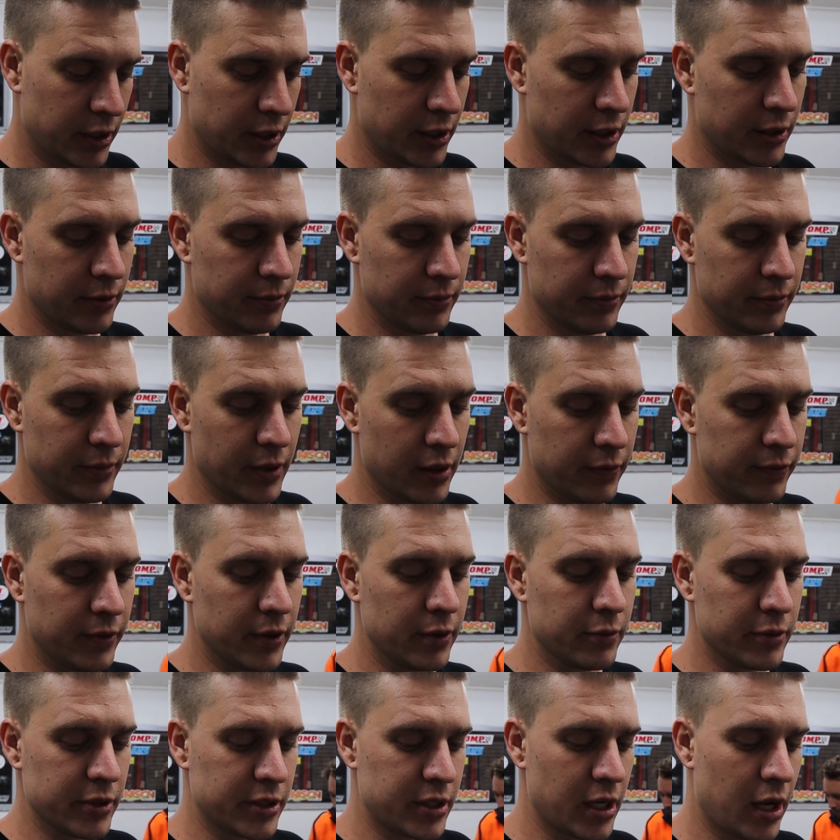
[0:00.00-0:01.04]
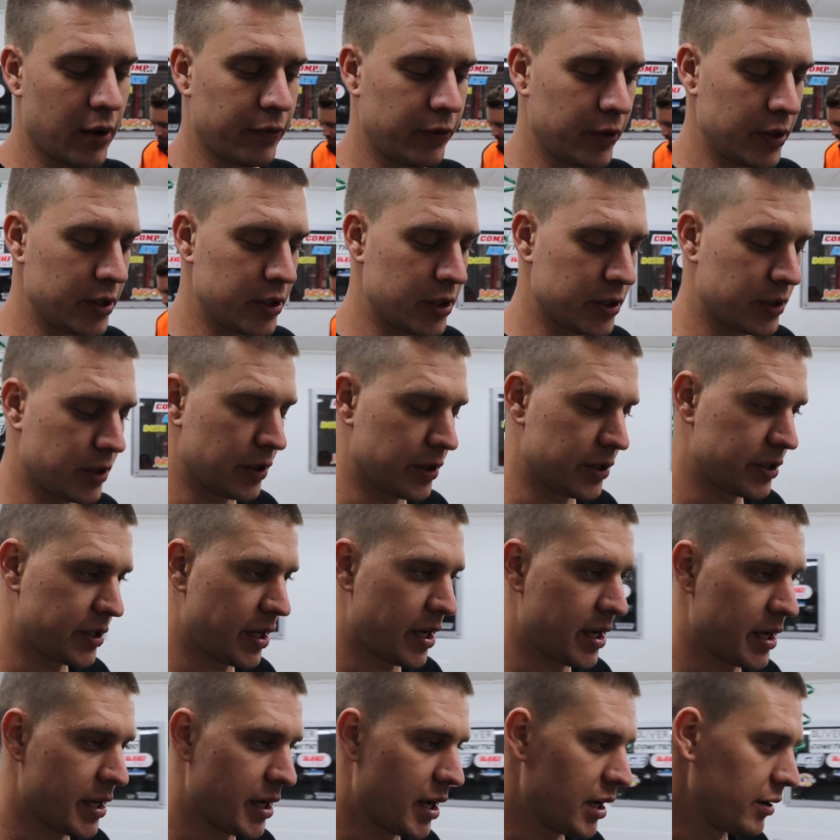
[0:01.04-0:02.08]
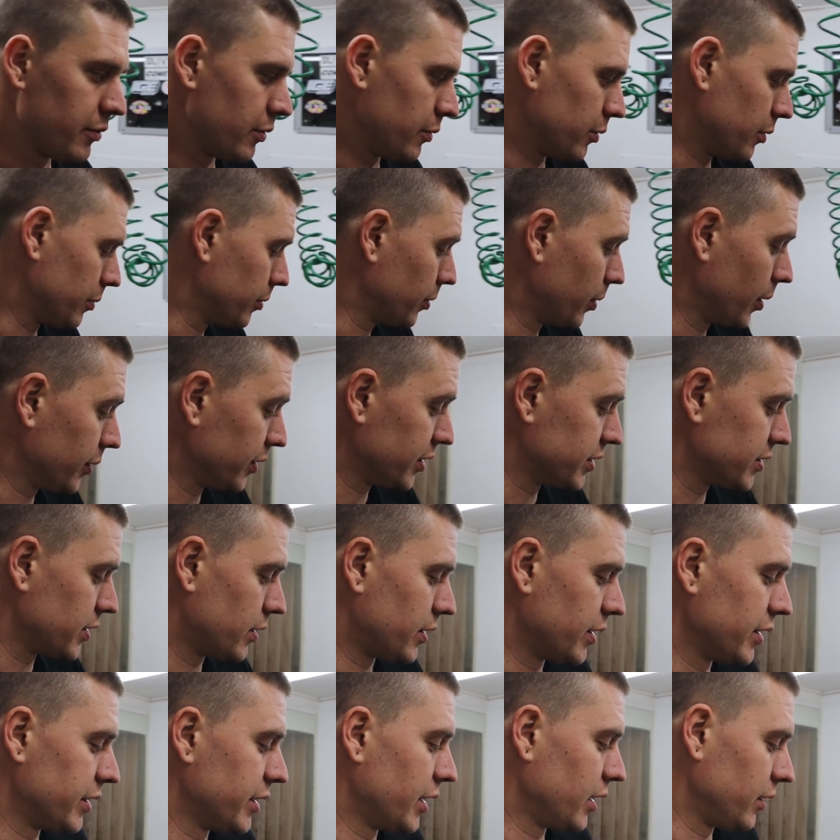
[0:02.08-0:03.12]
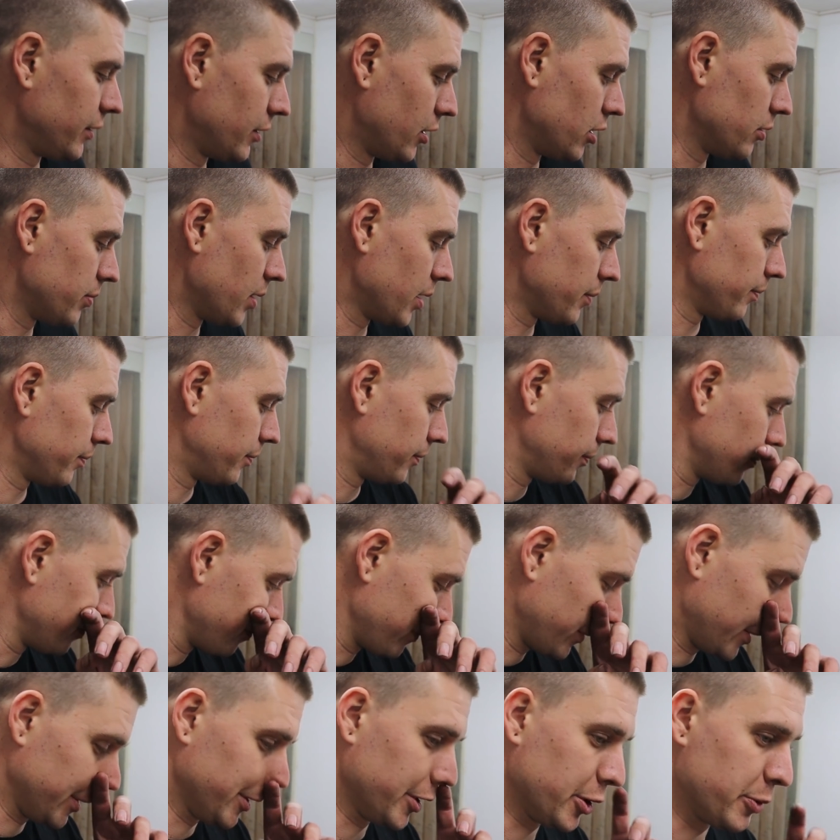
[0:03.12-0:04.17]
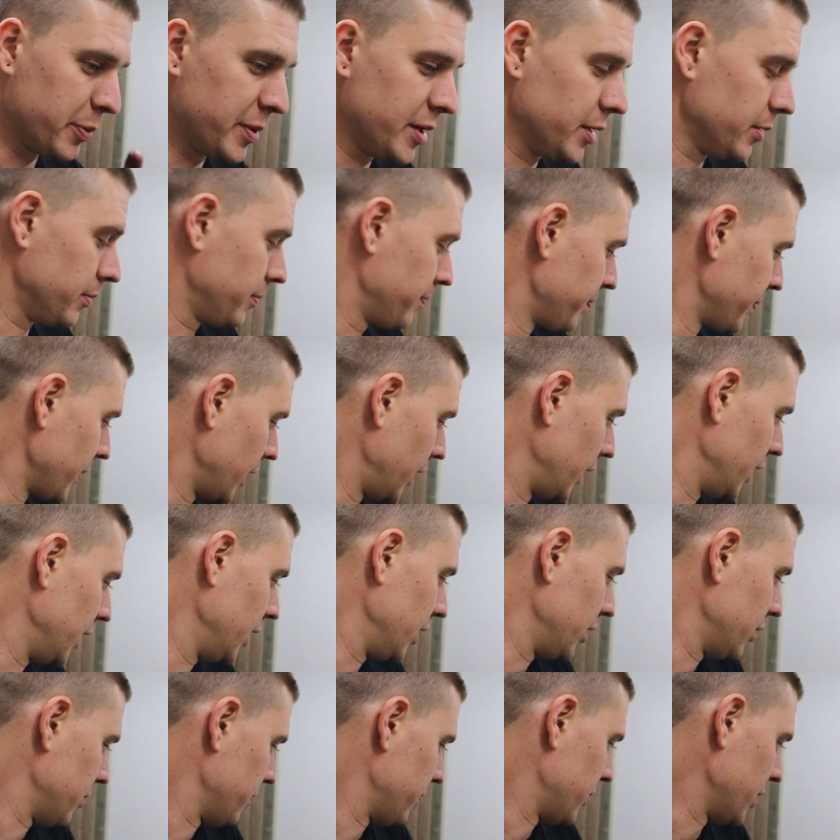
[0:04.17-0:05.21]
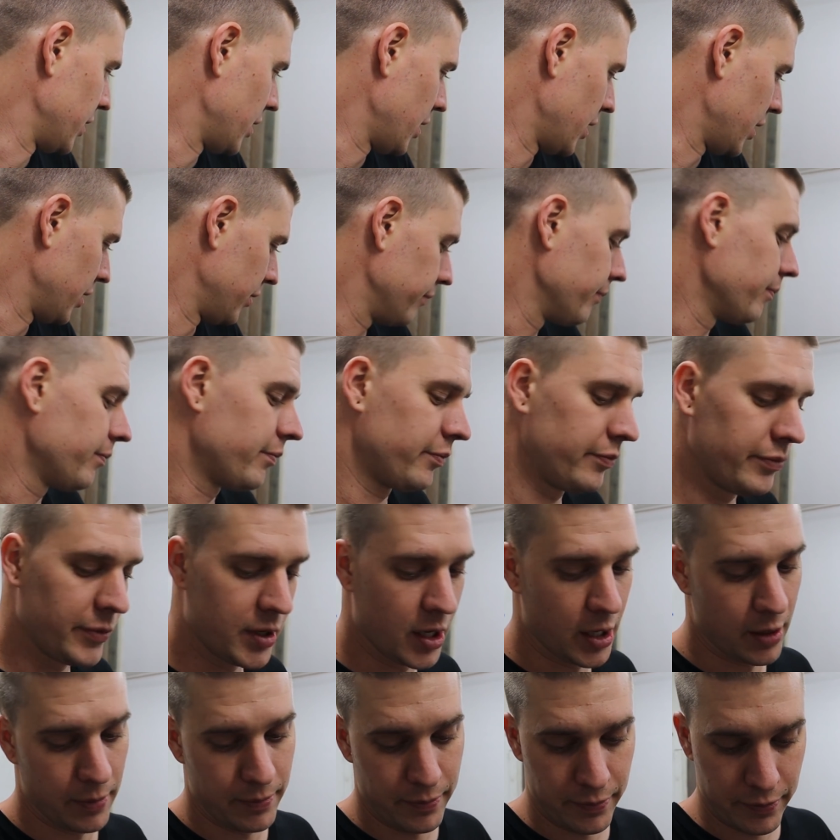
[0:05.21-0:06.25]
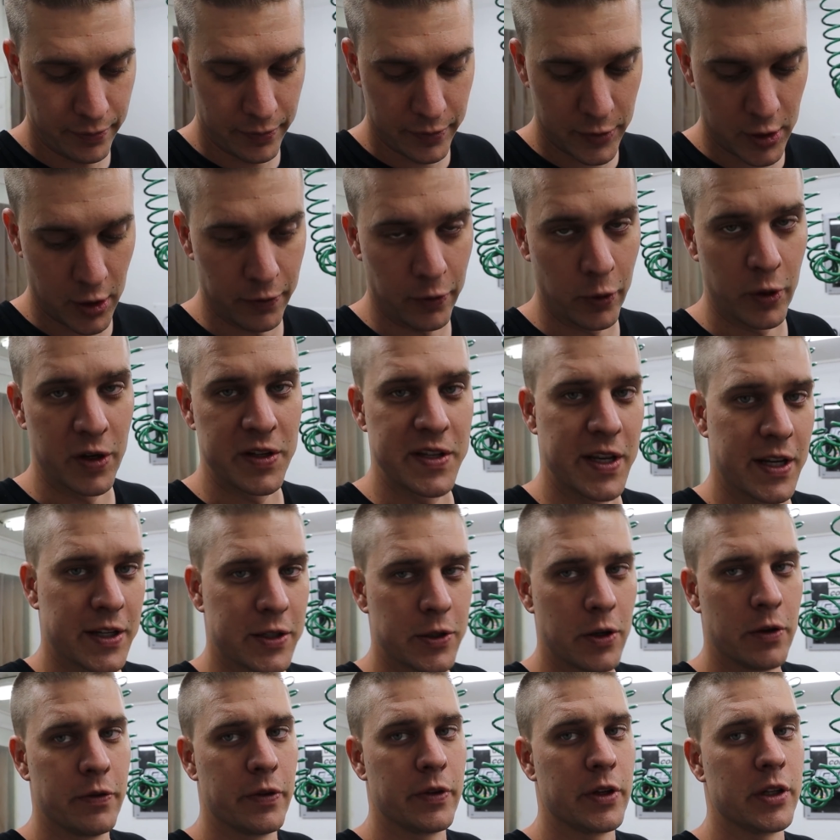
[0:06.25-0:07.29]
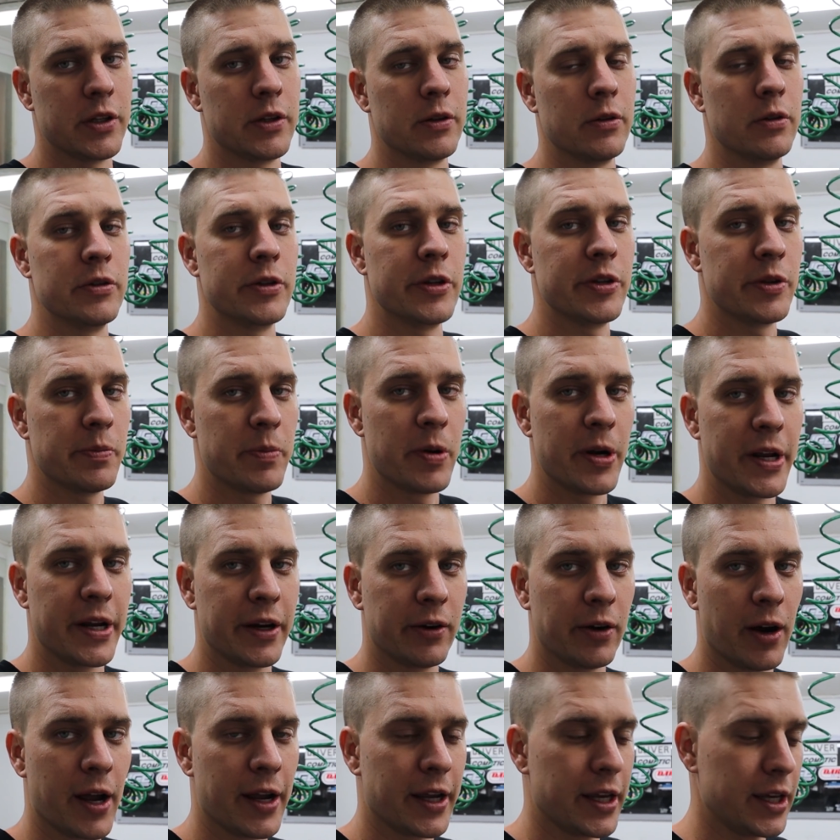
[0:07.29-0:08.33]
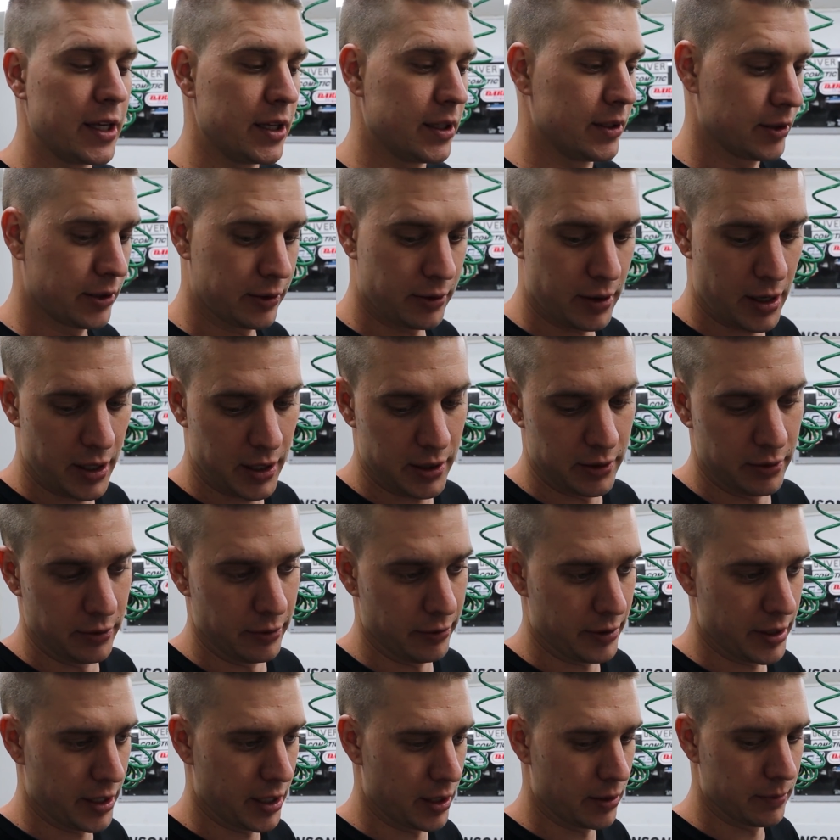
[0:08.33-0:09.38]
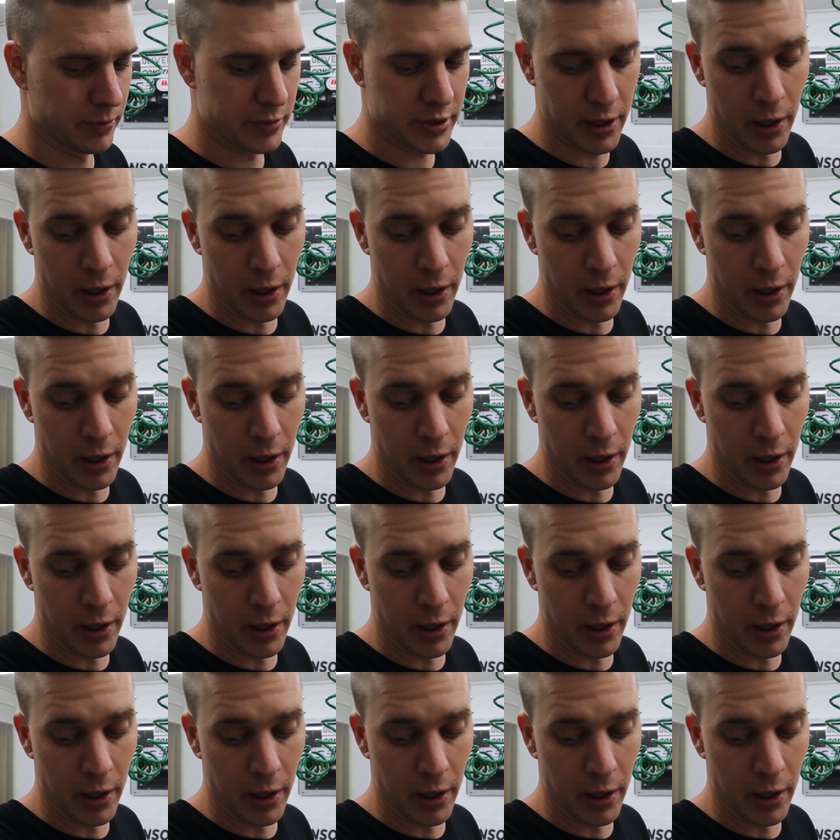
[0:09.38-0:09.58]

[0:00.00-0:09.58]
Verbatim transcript: Um, if he was definitely just going to stay N A, we would probably tighten that lobe up a little bit. But uh, yeah, two forty-six, two fifty-two, she's a pretty cranky, cranky little cam.